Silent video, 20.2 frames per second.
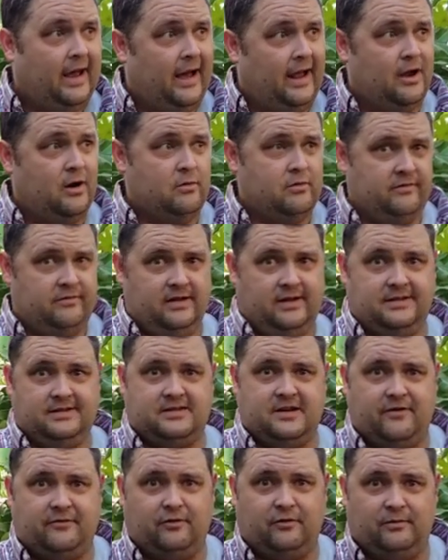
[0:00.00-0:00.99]
I know we've done
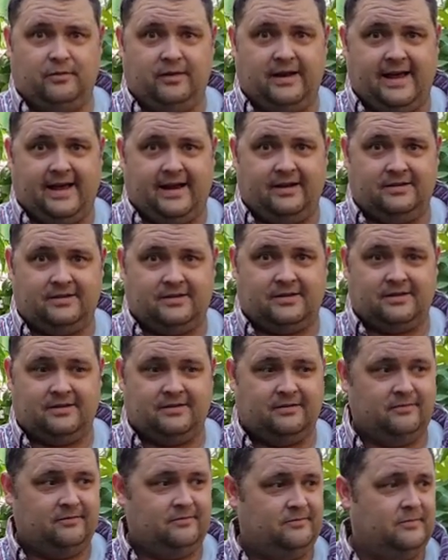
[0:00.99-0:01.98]
several bananas,
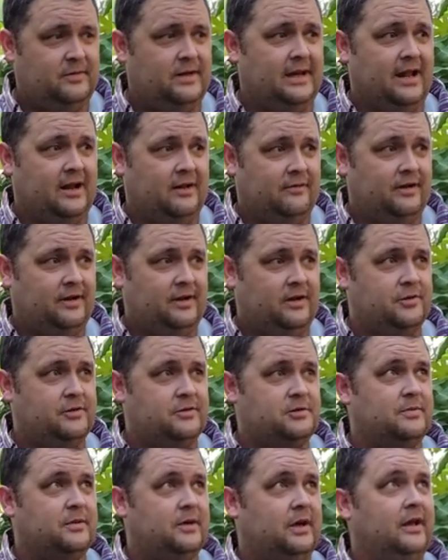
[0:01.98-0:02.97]
banana
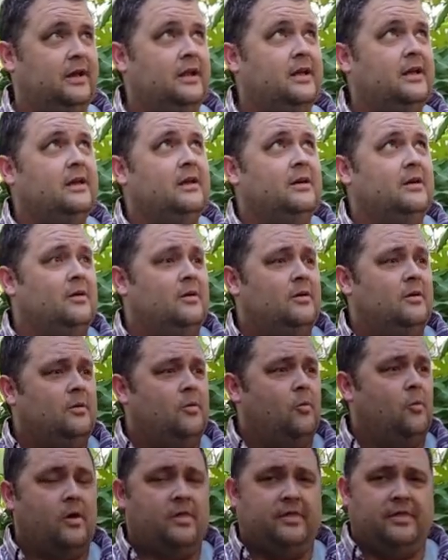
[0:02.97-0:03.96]
videos, but
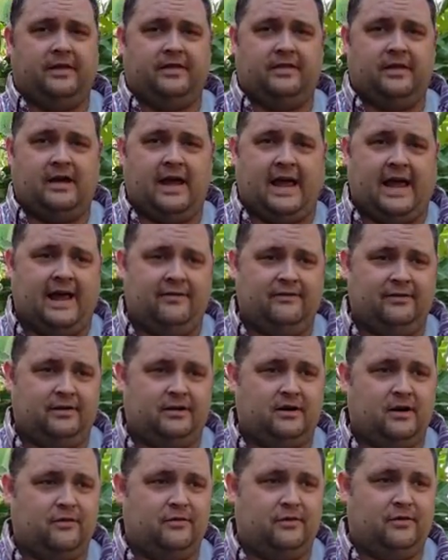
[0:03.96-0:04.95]
one thing that I
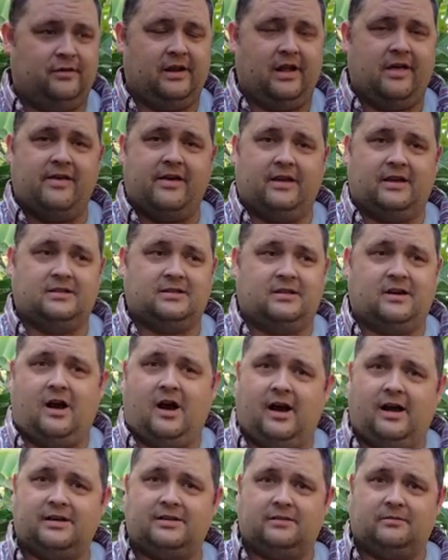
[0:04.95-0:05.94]
haven't covered that I think is an
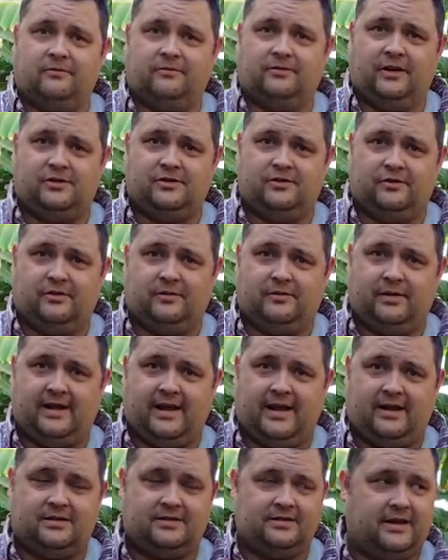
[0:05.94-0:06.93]
awesome feature that
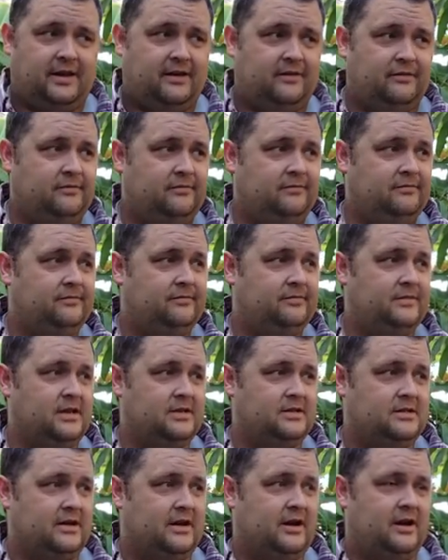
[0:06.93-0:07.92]
bananas have
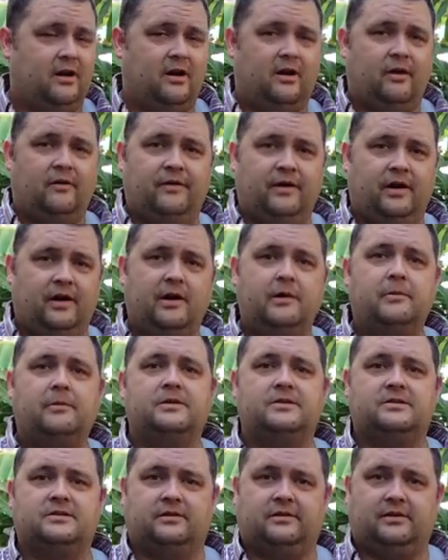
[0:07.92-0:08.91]
is they are very
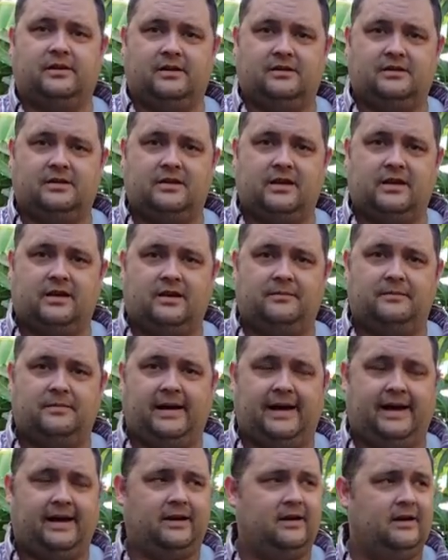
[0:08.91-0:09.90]
resilient and they come
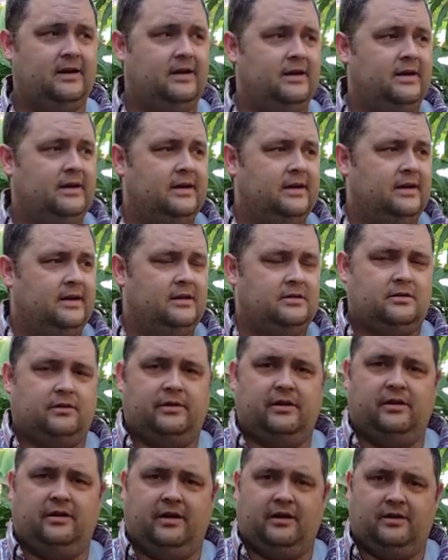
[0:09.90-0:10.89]
back. So
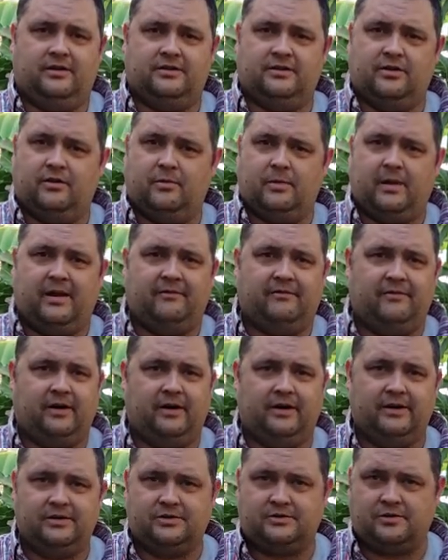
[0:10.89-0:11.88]
here in Arizona we have
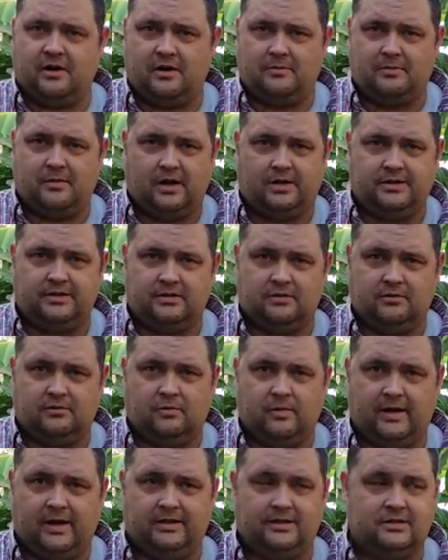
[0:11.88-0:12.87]
very strong
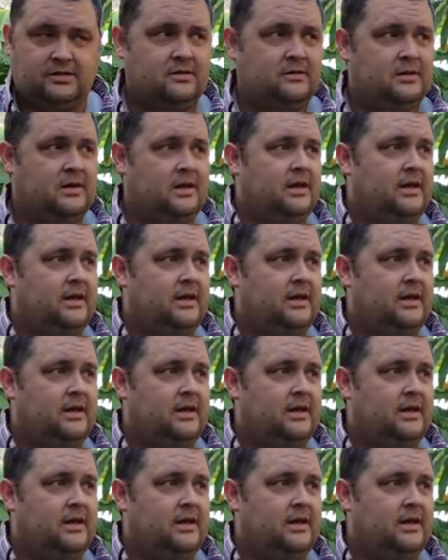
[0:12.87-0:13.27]
monsoon winds.